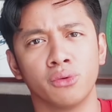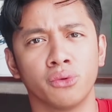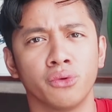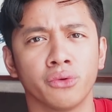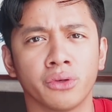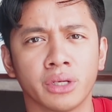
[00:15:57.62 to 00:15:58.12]

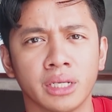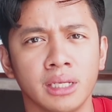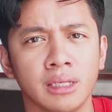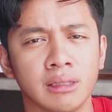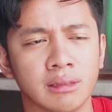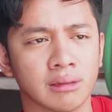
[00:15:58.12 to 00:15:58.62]
blue,
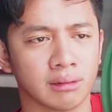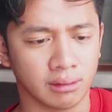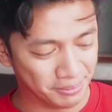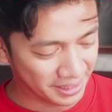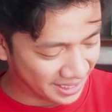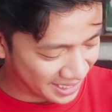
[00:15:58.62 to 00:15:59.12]
green.
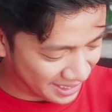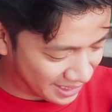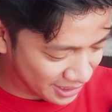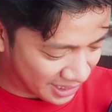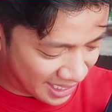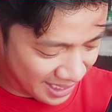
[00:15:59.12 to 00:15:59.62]
Oh, di ba green na